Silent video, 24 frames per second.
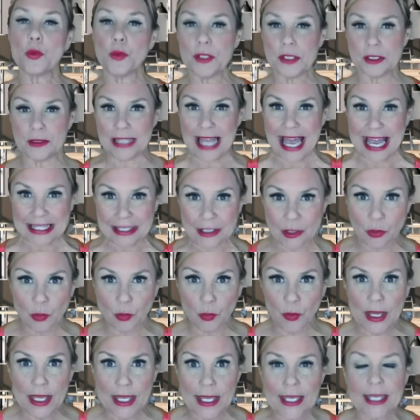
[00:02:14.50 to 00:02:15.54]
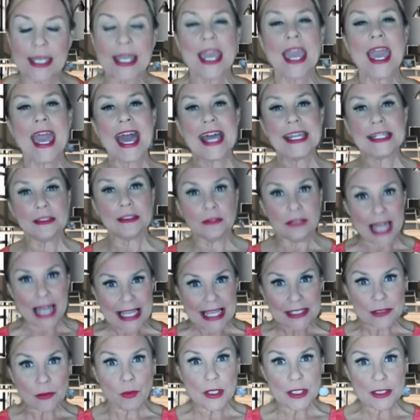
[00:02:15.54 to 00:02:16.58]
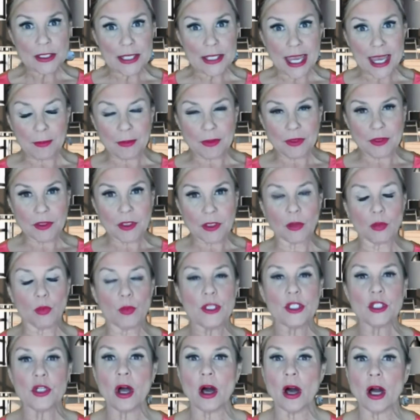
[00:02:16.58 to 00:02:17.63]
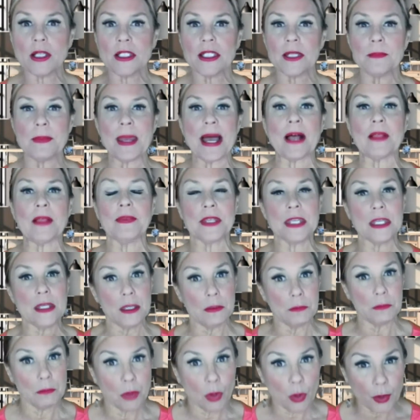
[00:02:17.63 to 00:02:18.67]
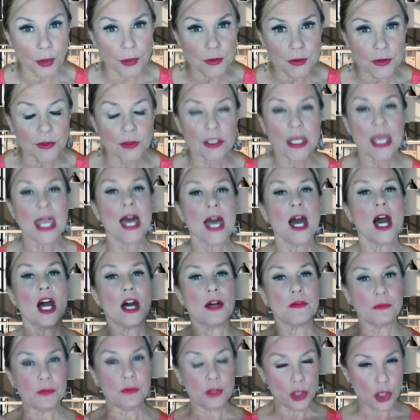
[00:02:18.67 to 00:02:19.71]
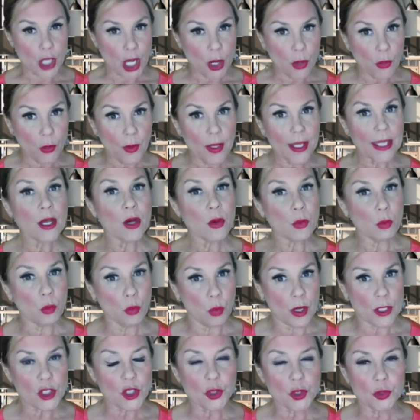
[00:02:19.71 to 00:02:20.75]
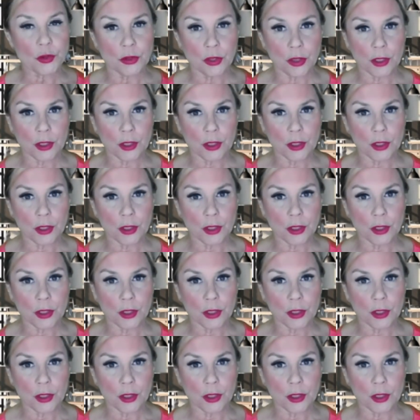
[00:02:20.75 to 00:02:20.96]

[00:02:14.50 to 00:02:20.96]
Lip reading: was last week. And in last week's episode, we talked about the importance of knowing what you're